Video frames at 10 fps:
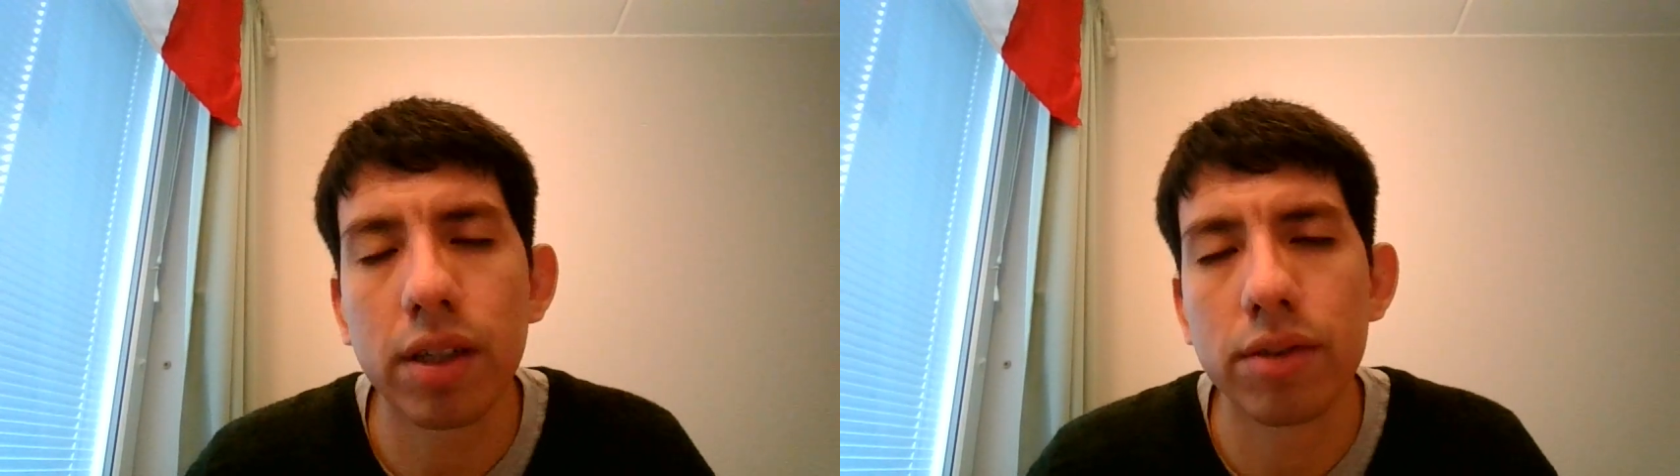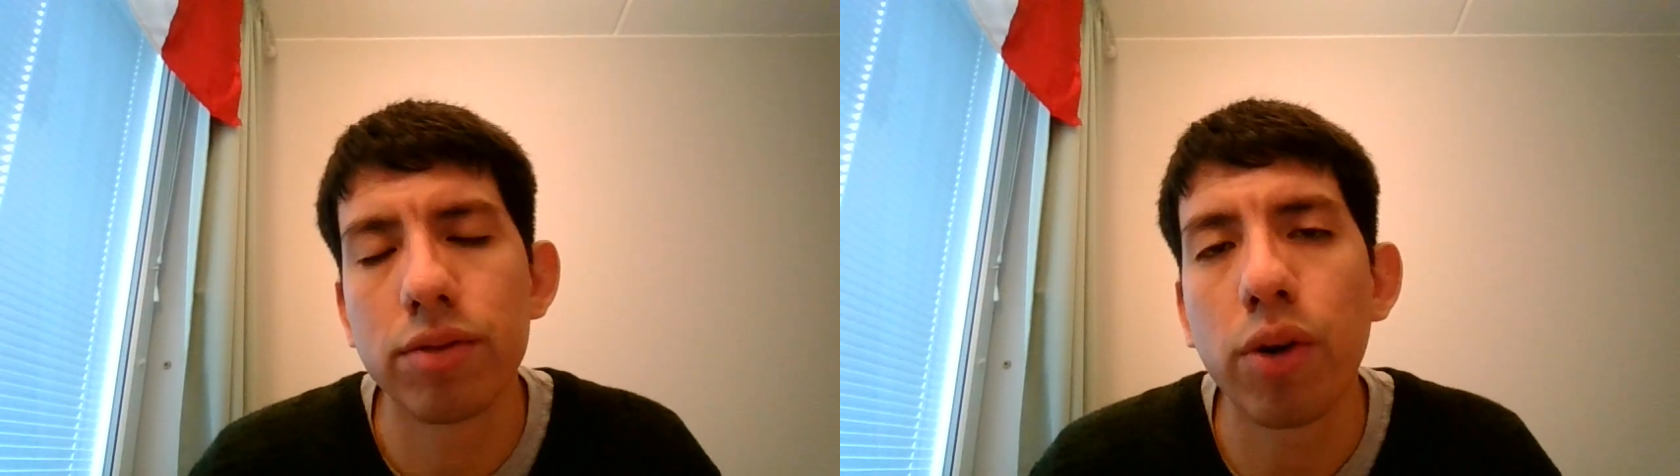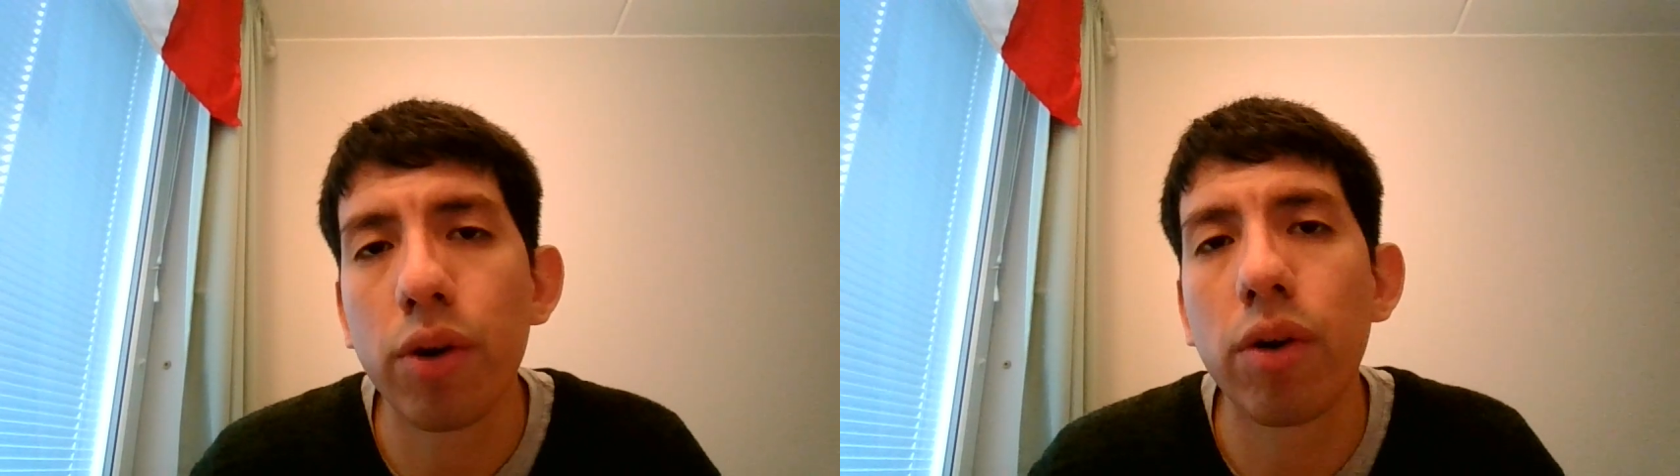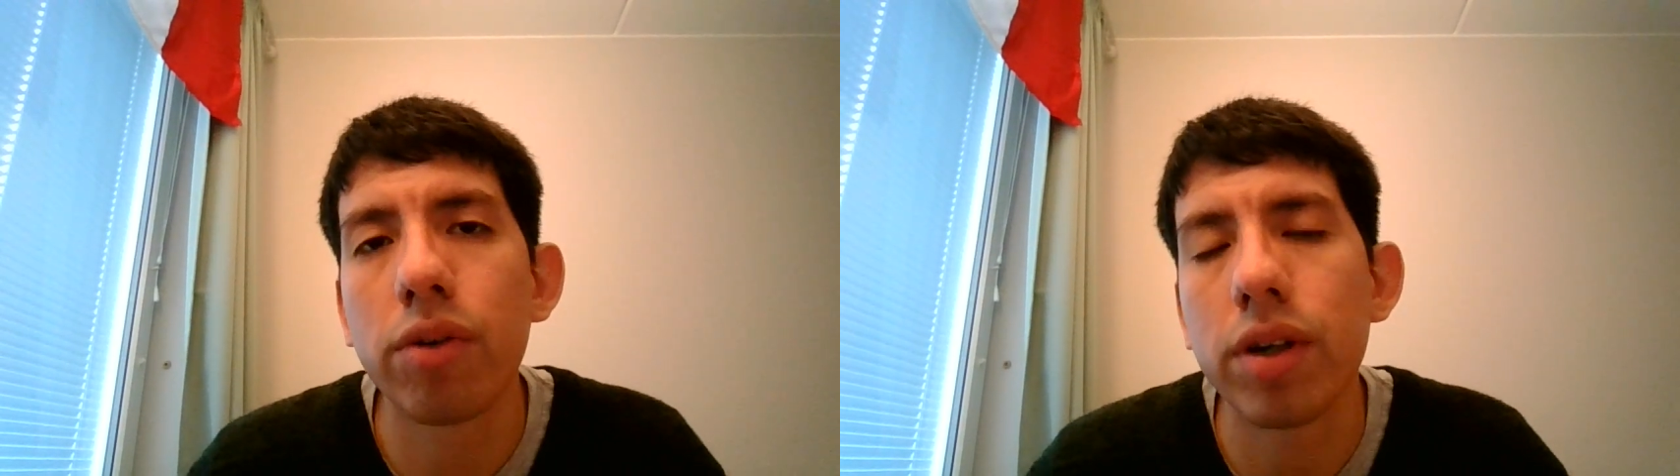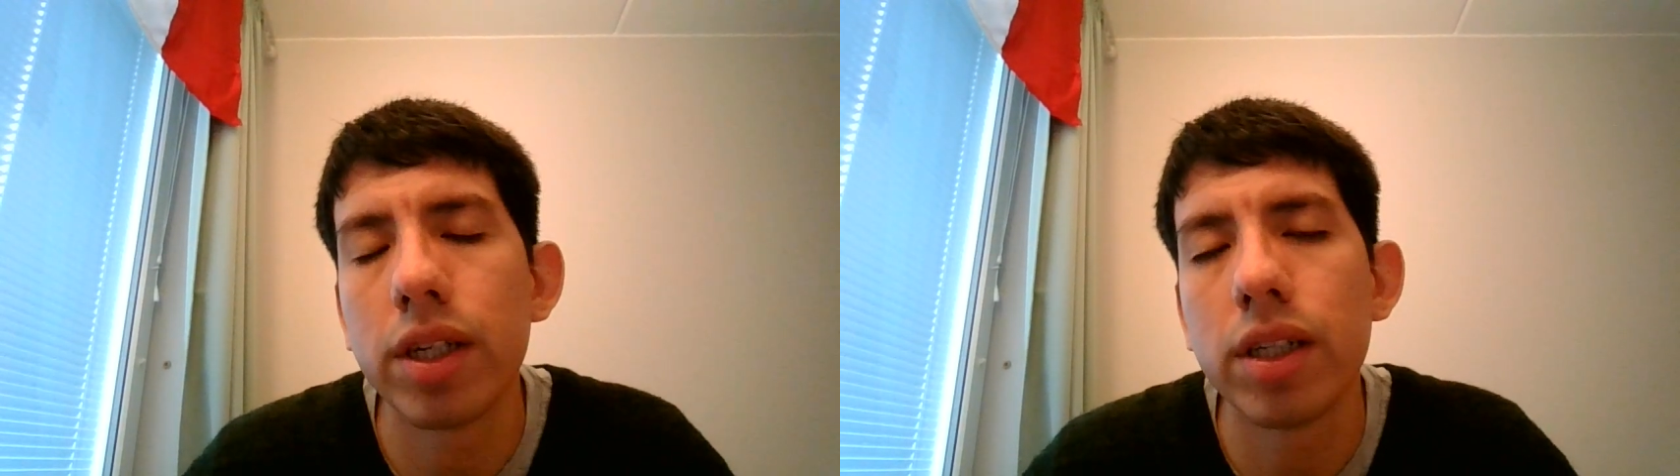and not
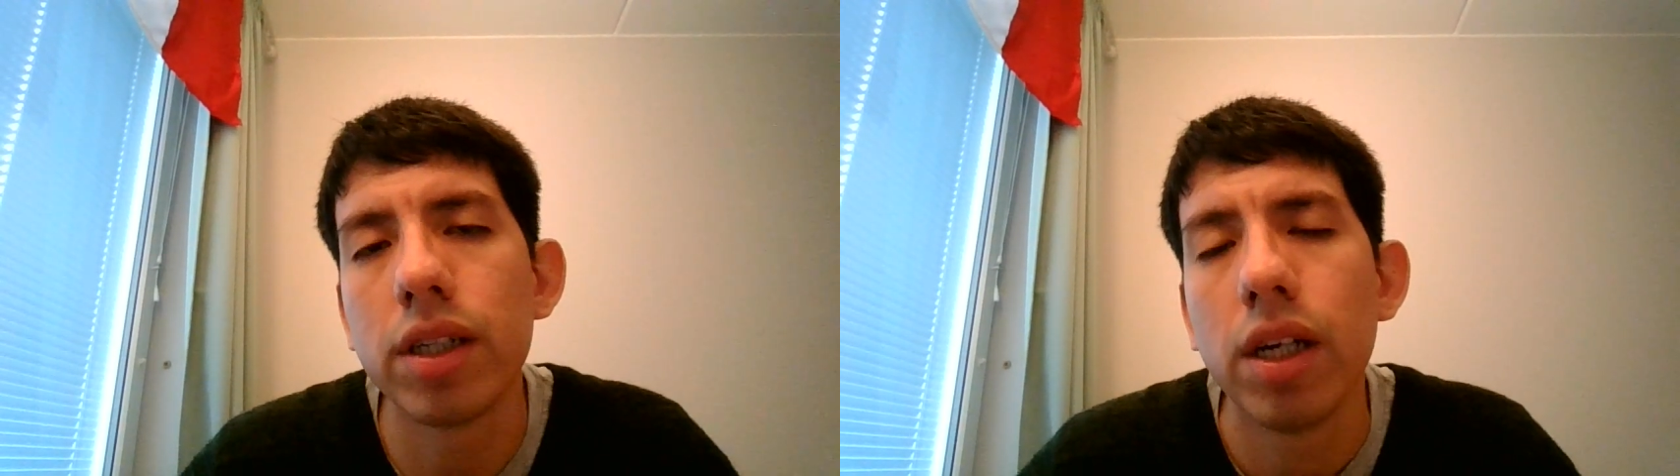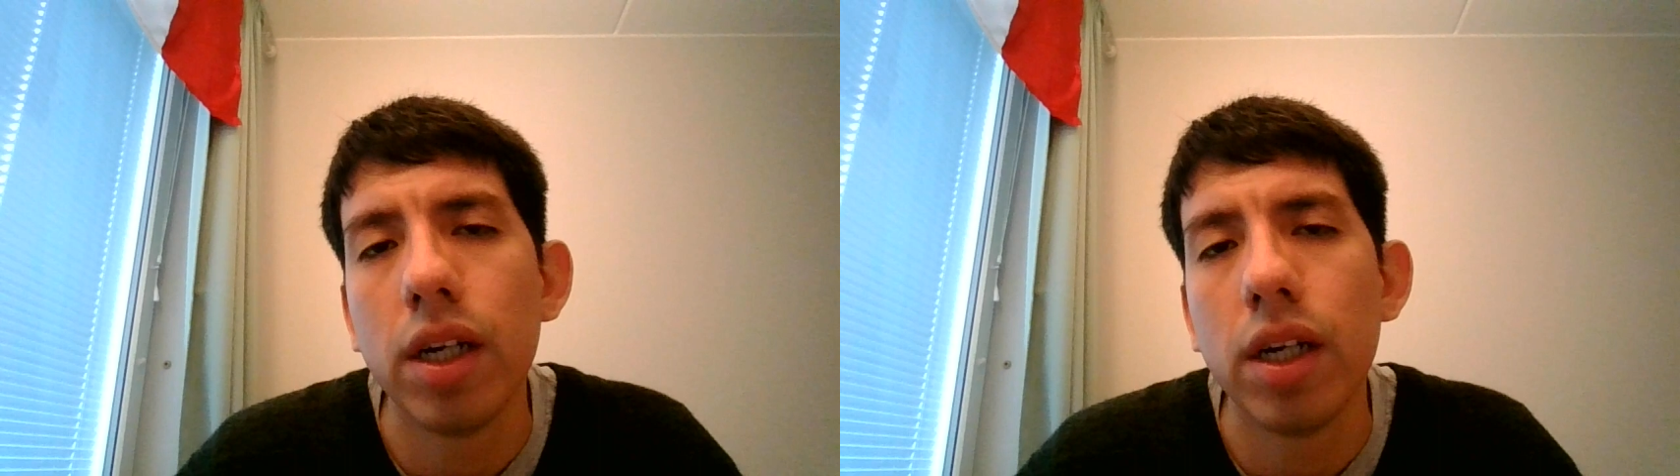only